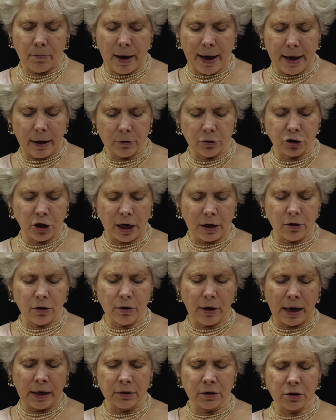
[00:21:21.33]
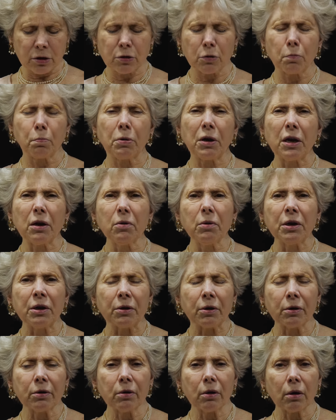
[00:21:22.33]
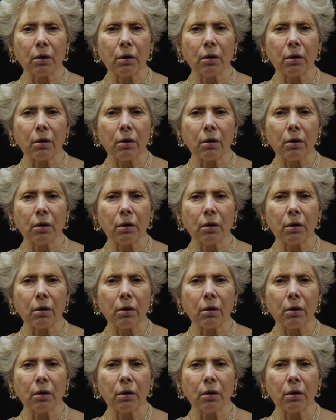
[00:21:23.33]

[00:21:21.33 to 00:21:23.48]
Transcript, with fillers: male gender as superior